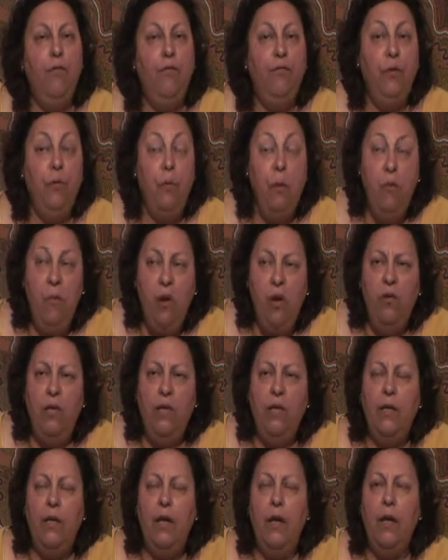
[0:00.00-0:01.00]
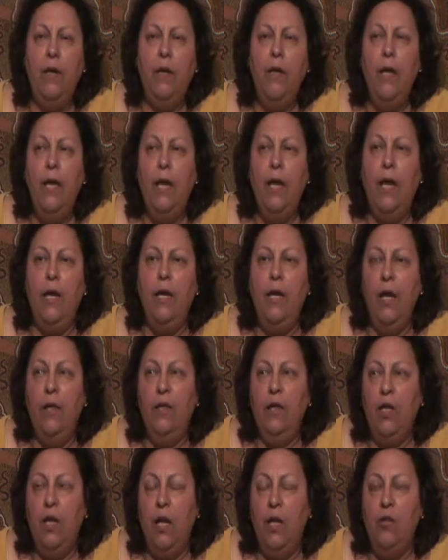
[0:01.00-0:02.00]
from America, and
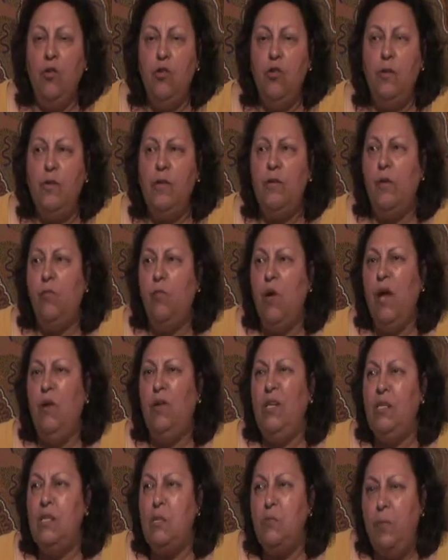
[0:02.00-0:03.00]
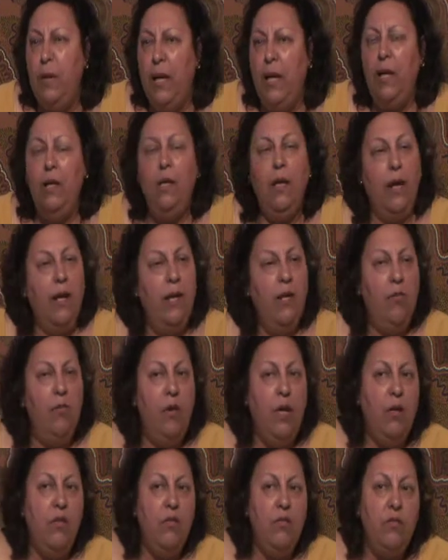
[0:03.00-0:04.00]
other countries around Spain and
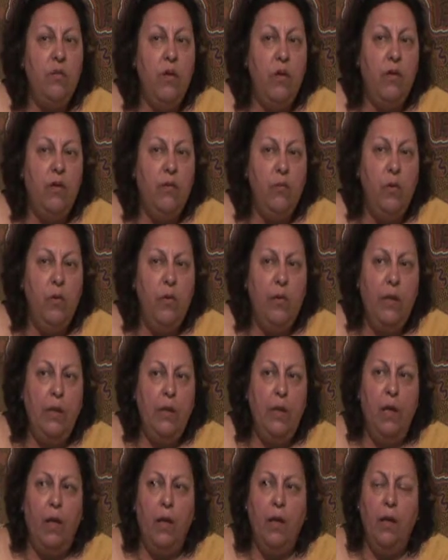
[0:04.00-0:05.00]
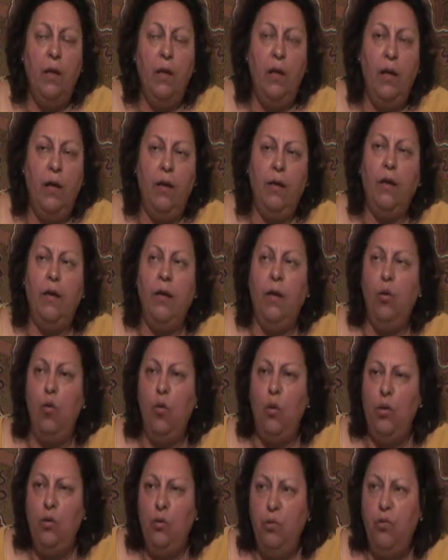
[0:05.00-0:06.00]
around South America, like
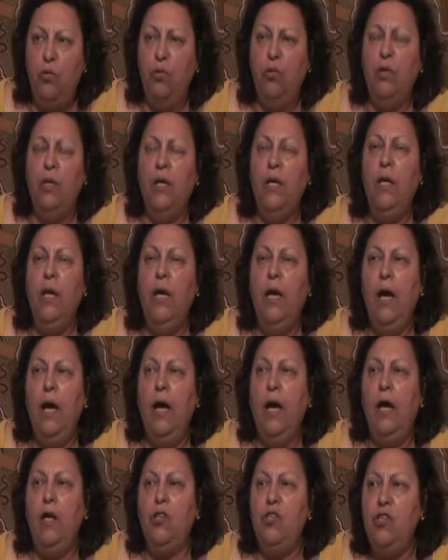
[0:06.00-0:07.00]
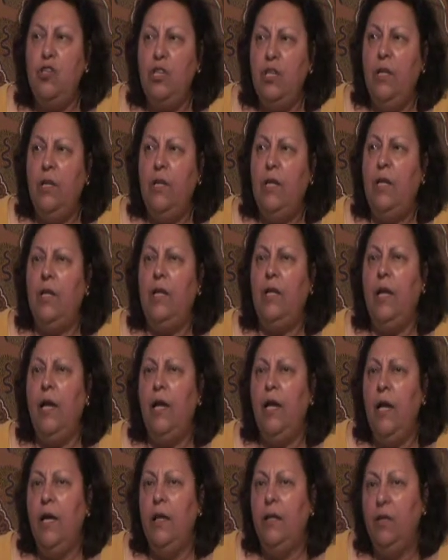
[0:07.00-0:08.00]
Ecuador, Chile,
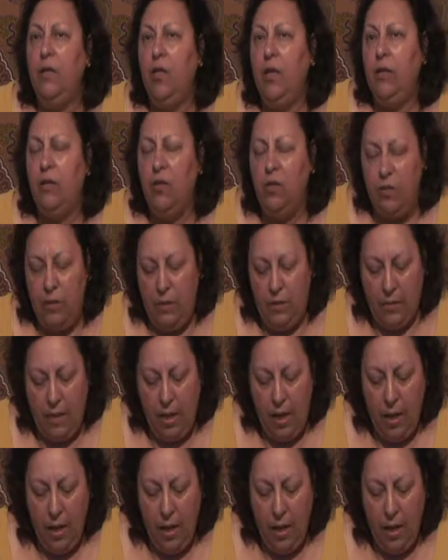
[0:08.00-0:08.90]
and other countries.